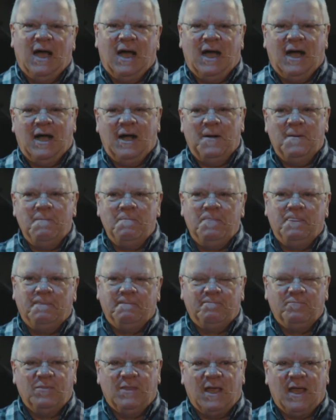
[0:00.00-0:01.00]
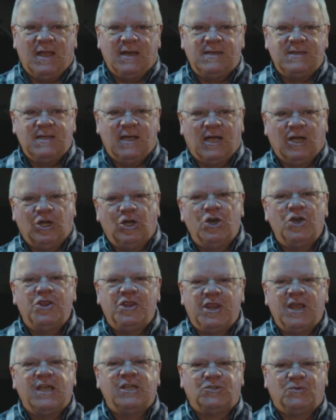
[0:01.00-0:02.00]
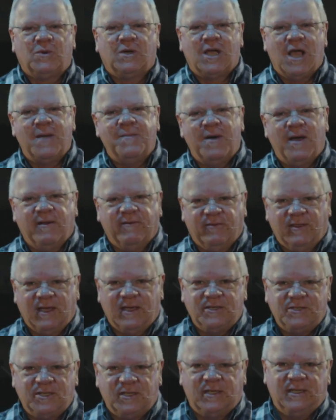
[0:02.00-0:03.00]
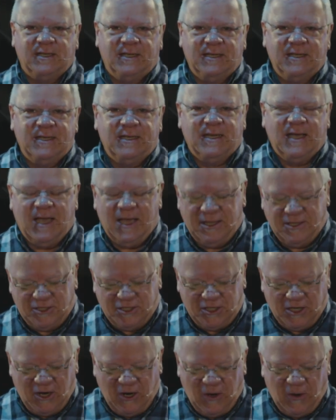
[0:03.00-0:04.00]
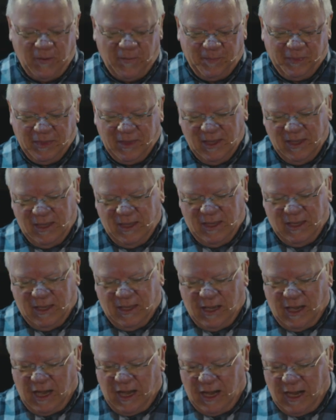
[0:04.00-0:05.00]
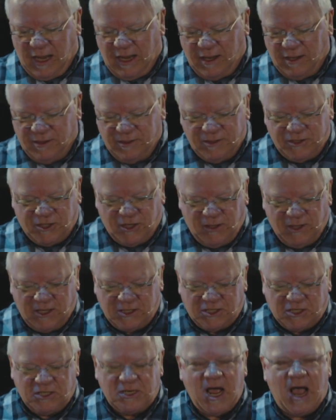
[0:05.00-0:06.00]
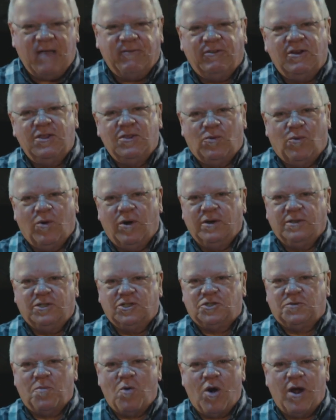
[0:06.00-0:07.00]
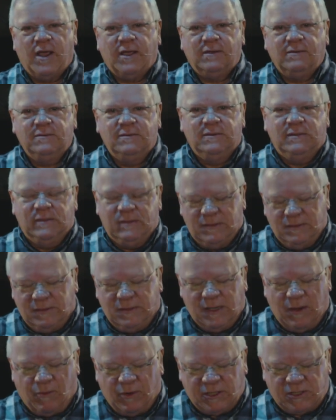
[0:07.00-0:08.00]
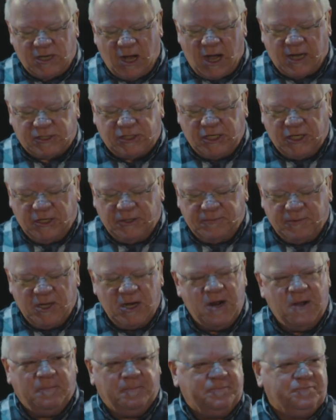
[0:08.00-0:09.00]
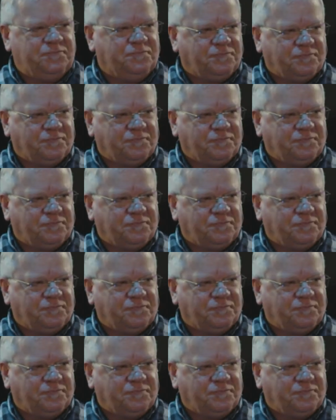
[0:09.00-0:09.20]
that good things will come out of this. And so so let's dive into the Word this morning. I want to talk to you. You know,